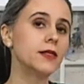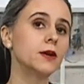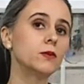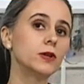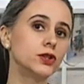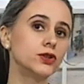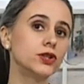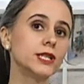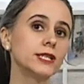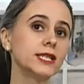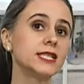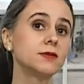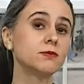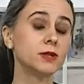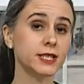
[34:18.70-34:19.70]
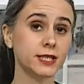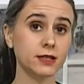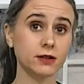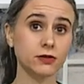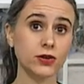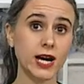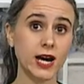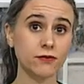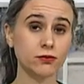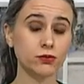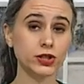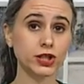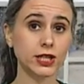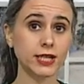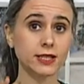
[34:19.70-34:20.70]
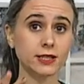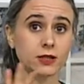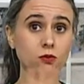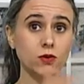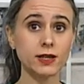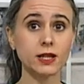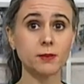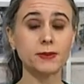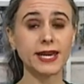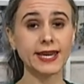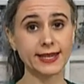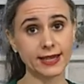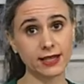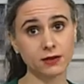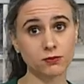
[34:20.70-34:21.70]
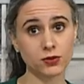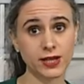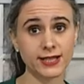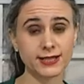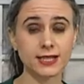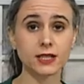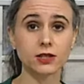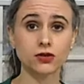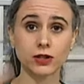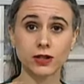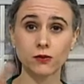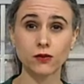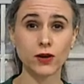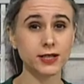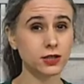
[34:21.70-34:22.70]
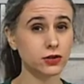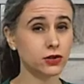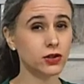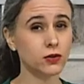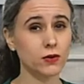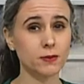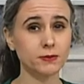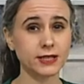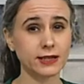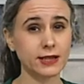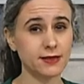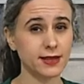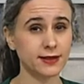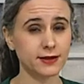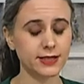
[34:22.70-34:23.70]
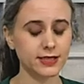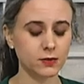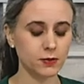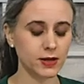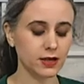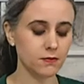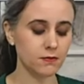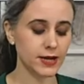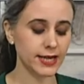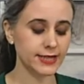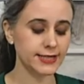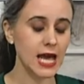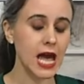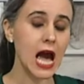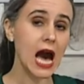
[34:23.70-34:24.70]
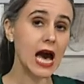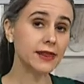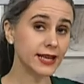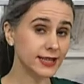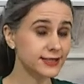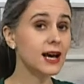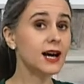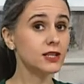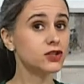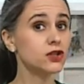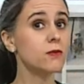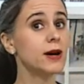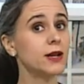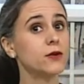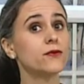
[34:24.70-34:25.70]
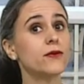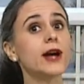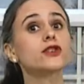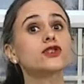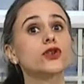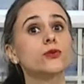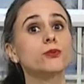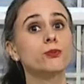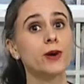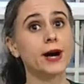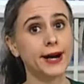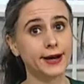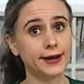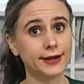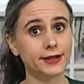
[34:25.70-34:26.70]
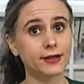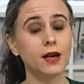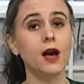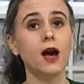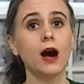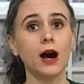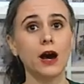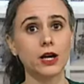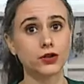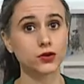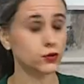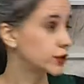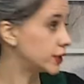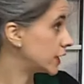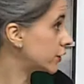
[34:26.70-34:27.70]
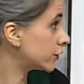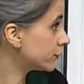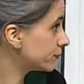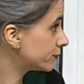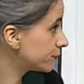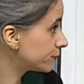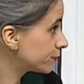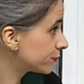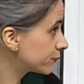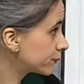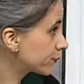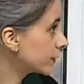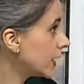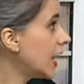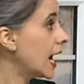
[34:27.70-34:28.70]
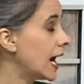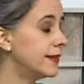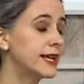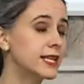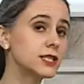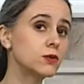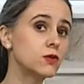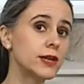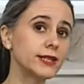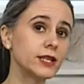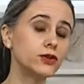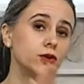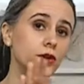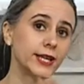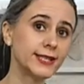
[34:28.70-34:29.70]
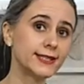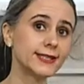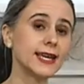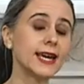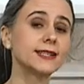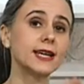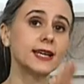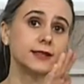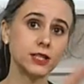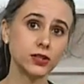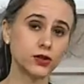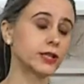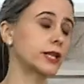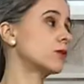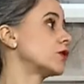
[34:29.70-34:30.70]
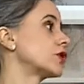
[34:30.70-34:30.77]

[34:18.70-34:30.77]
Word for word: then what you need is VersaCraft, which is the one that Pink Ink brings it. You can find it on the website. I think there is a pick and mix, and that's also manufactured by uh, Tsukineko. And that's the one that you heat set and then you can